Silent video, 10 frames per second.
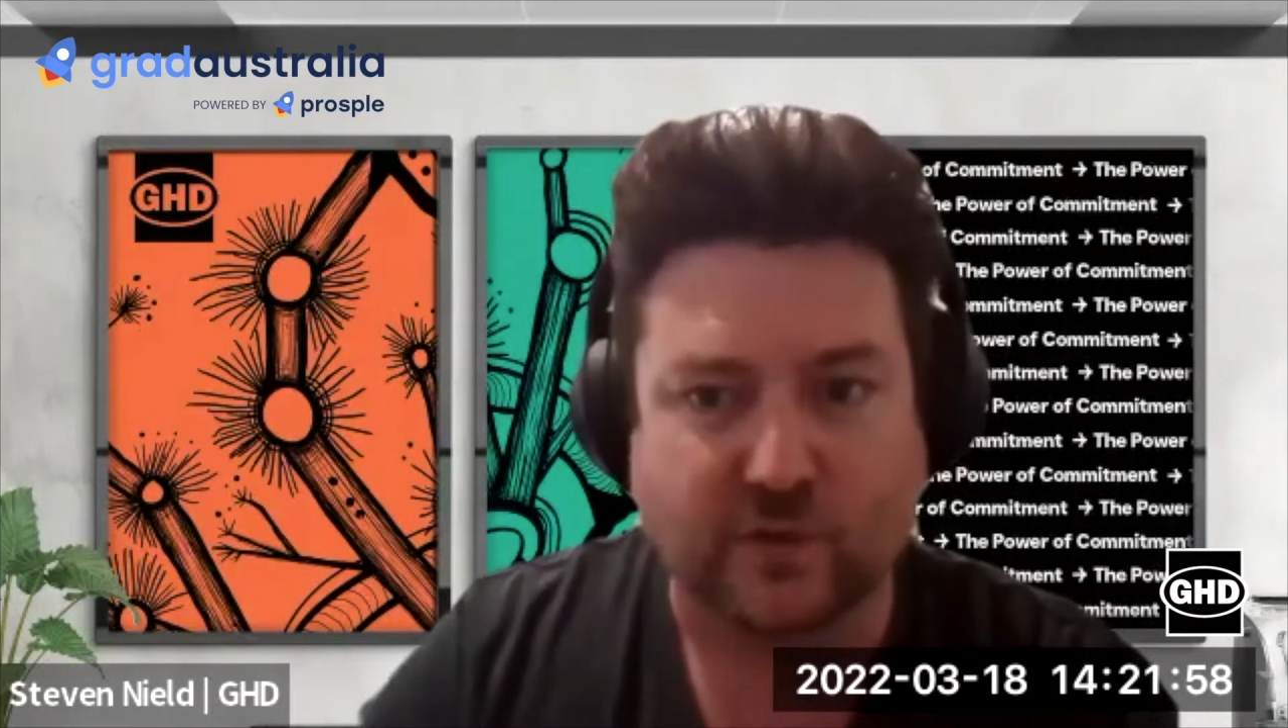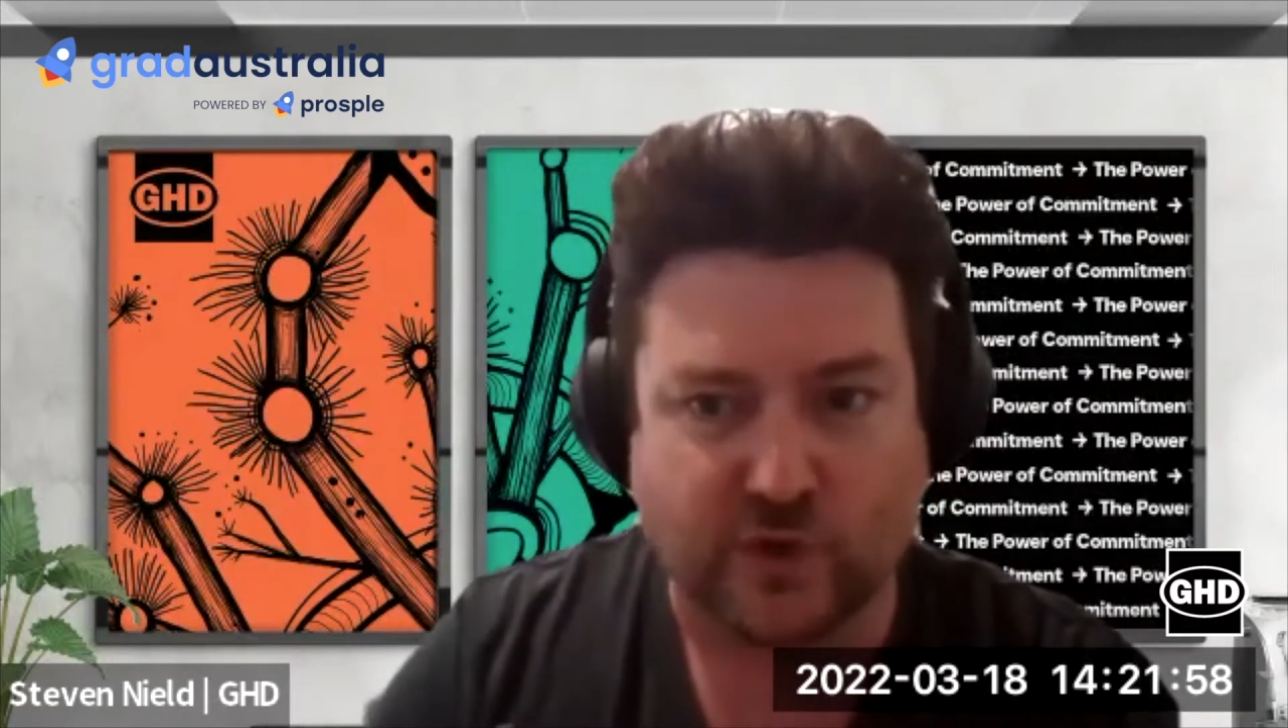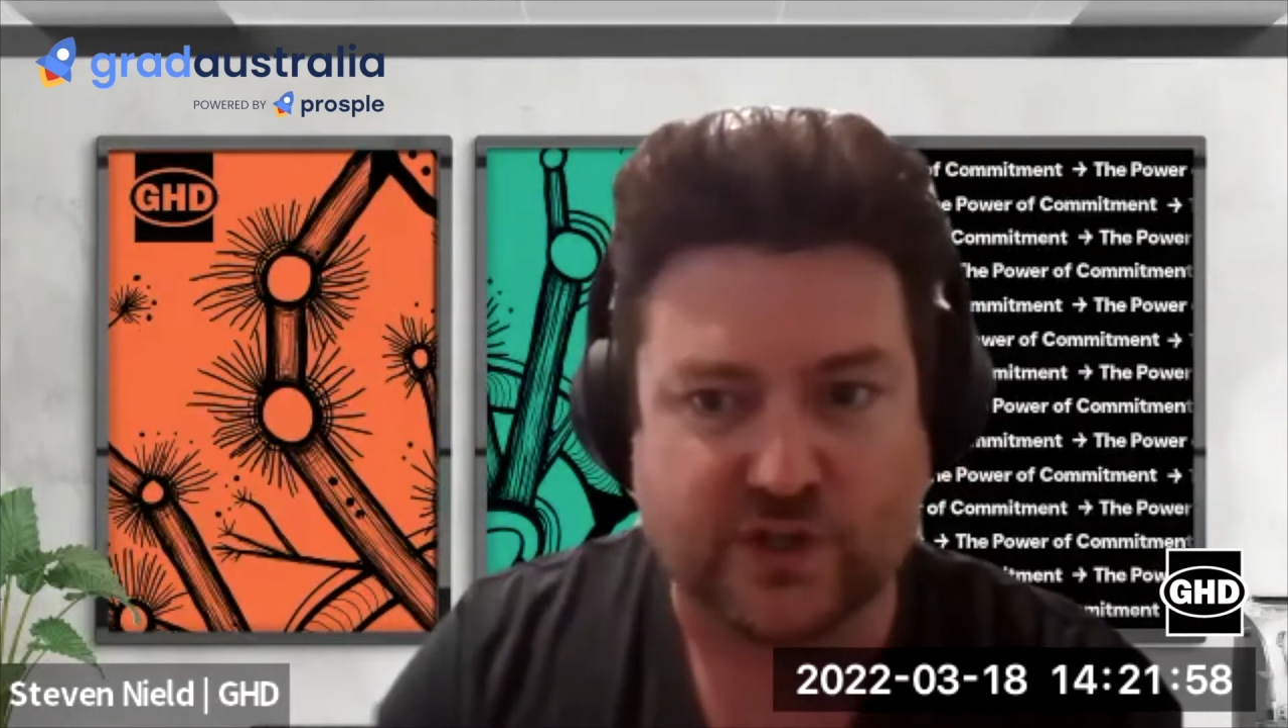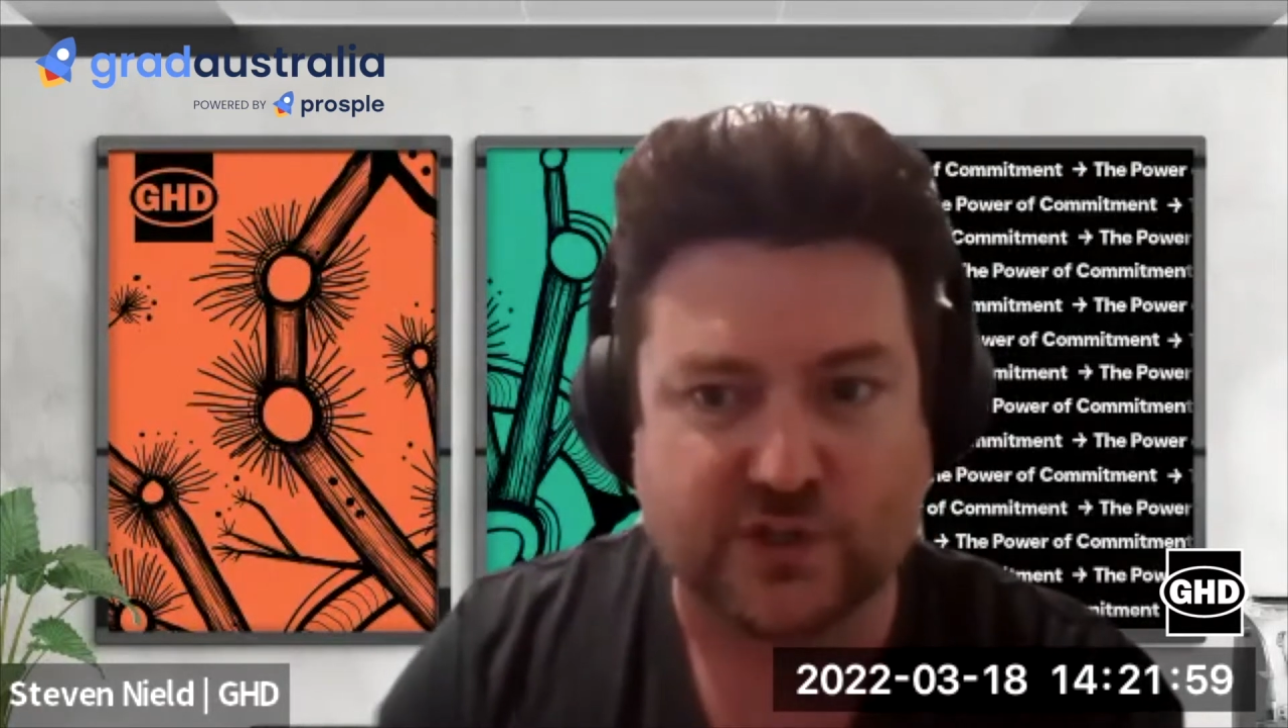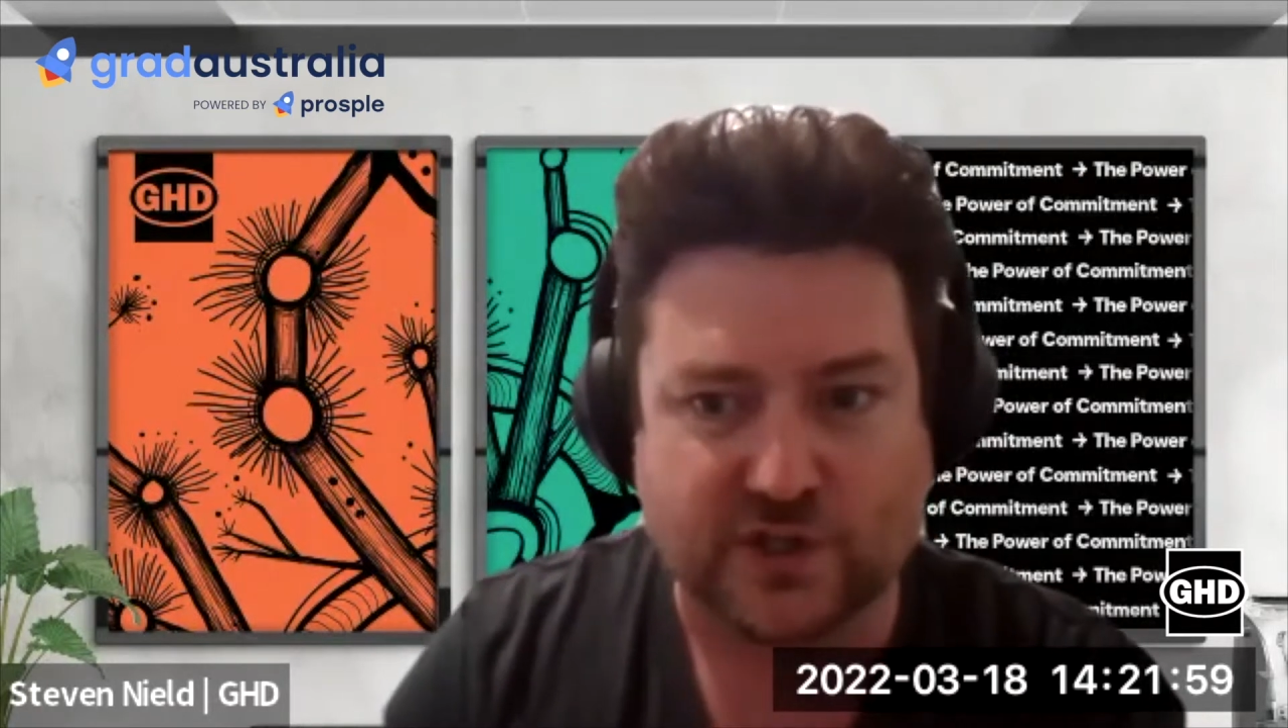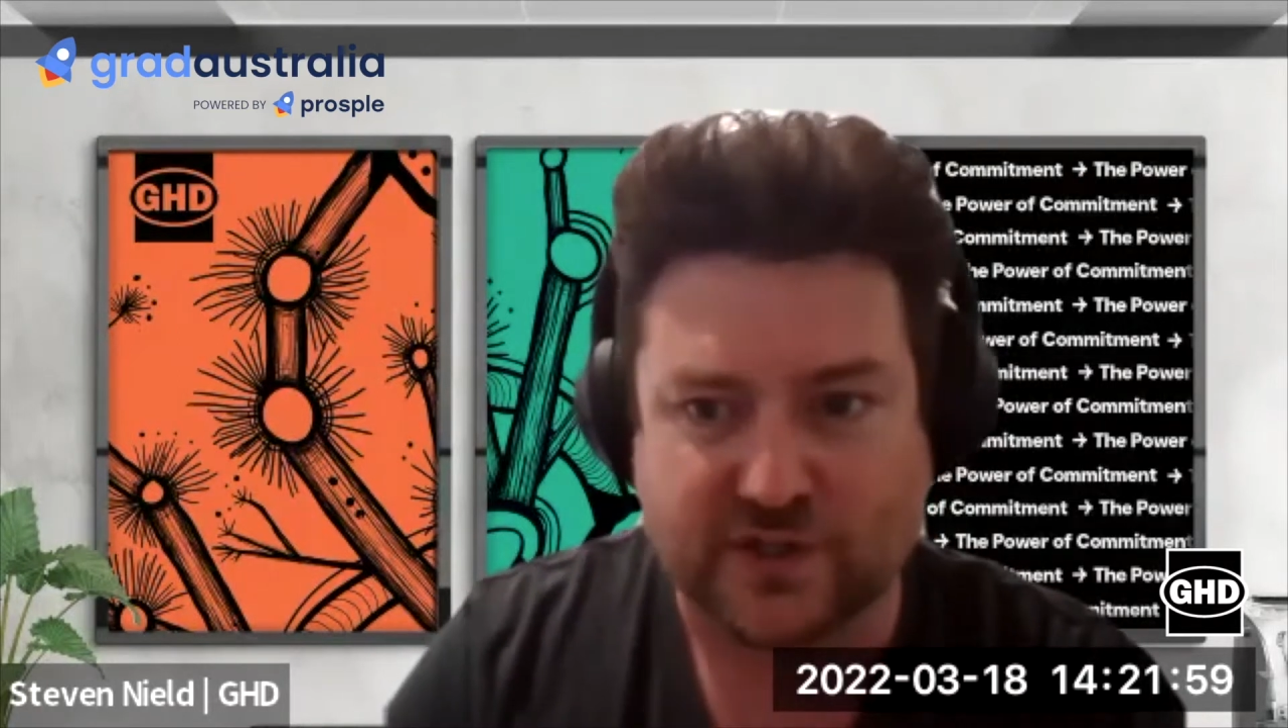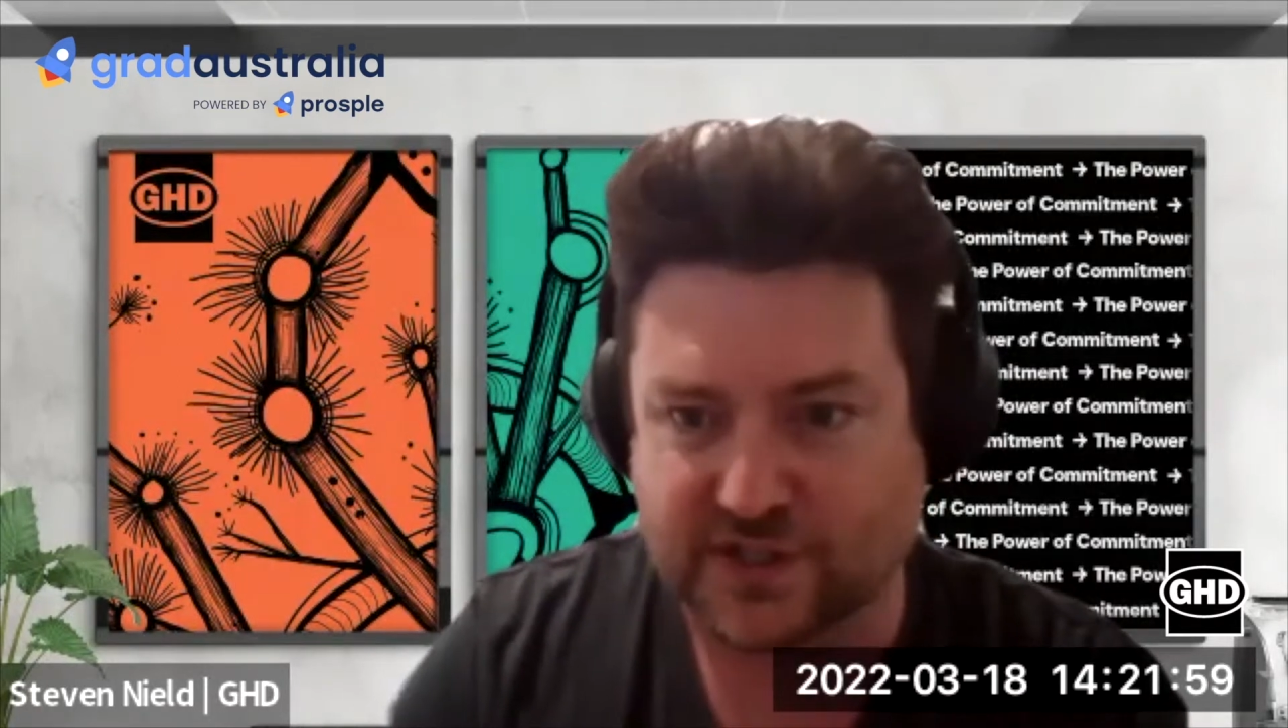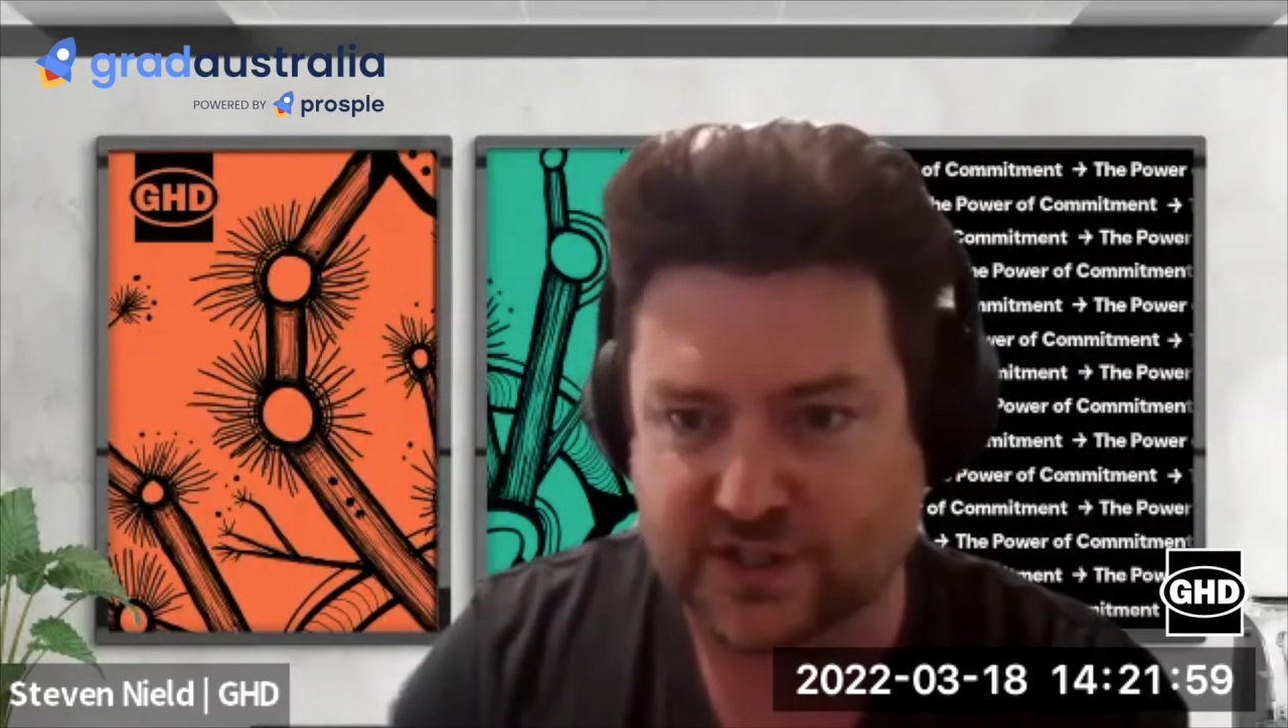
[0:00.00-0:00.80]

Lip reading: research the